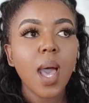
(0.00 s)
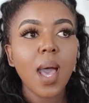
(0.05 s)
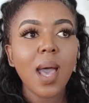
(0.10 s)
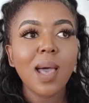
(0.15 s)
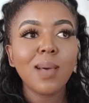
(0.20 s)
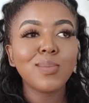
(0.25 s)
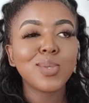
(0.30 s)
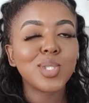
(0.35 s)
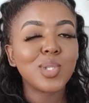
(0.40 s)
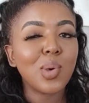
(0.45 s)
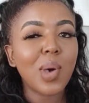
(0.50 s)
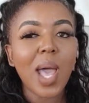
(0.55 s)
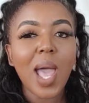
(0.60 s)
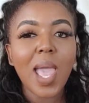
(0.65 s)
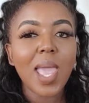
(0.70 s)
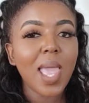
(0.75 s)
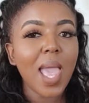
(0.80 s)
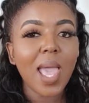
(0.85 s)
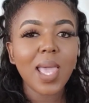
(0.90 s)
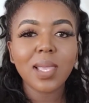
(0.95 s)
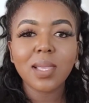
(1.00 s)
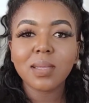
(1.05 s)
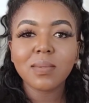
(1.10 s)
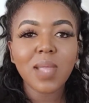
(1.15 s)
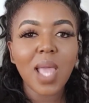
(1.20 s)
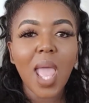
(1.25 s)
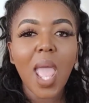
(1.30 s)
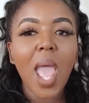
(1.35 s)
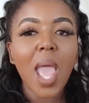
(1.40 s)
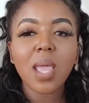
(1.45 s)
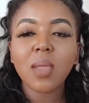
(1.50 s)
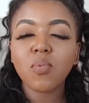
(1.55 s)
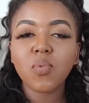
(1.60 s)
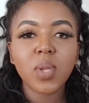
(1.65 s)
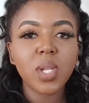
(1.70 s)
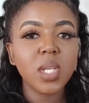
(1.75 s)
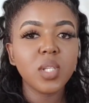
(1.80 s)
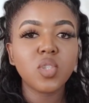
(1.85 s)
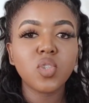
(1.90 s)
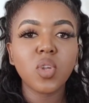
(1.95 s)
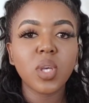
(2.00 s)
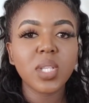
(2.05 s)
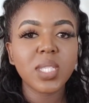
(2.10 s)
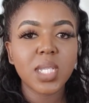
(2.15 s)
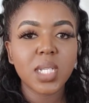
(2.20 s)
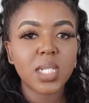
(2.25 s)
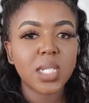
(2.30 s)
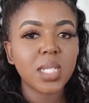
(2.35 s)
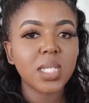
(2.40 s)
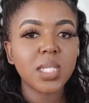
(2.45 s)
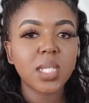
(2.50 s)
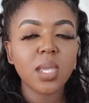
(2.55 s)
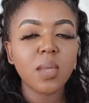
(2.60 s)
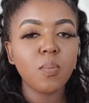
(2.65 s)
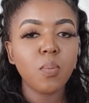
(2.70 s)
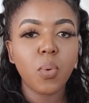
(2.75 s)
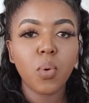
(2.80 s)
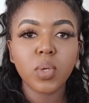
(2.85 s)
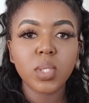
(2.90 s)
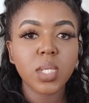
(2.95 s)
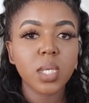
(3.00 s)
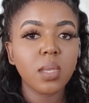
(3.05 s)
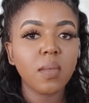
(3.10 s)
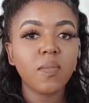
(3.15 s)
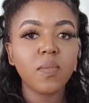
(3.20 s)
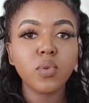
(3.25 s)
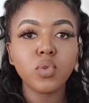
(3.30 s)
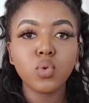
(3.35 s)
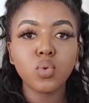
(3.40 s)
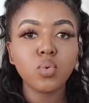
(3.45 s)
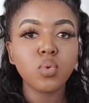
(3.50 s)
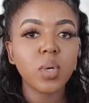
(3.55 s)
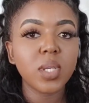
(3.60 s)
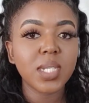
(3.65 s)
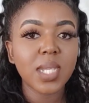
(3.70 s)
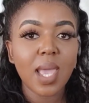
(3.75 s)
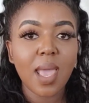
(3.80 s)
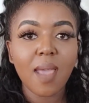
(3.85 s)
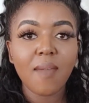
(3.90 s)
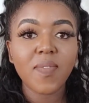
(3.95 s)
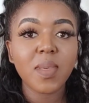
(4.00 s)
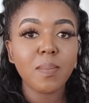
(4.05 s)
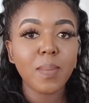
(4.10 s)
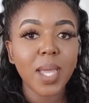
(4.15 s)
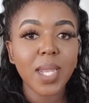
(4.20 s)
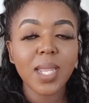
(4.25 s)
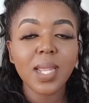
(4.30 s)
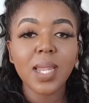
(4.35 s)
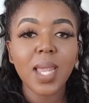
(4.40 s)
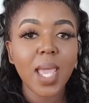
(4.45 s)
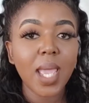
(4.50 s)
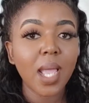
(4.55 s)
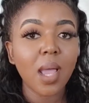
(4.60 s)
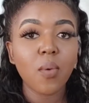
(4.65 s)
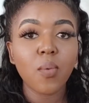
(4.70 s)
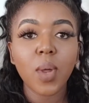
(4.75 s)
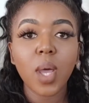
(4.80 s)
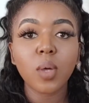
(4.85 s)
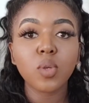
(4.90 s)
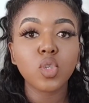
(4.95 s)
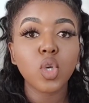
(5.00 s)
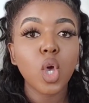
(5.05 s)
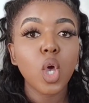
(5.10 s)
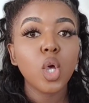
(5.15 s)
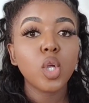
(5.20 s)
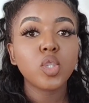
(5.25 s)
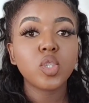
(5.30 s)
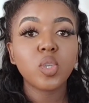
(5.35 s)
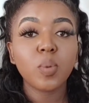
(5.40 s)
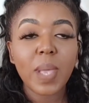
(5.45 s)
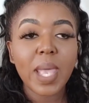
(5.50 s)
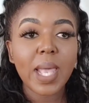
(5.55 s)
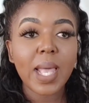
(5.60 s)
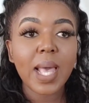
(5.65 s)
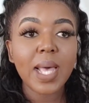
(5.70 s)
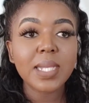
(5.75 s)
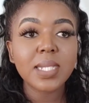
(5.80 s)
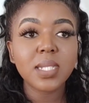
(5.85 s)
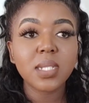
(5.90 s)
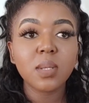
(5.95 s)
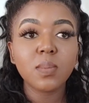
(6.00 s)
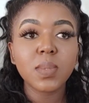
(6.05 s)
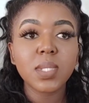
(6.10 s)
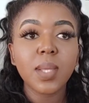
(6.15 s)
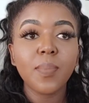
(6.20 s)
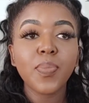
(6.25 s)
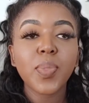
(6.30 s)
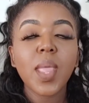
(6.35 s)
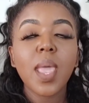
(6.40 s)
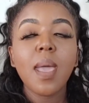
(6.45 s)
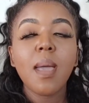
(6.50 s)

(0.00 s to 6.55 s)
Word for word: Um, so I, I, I really do not suggest importing if you do not have the money lying around to pay customs.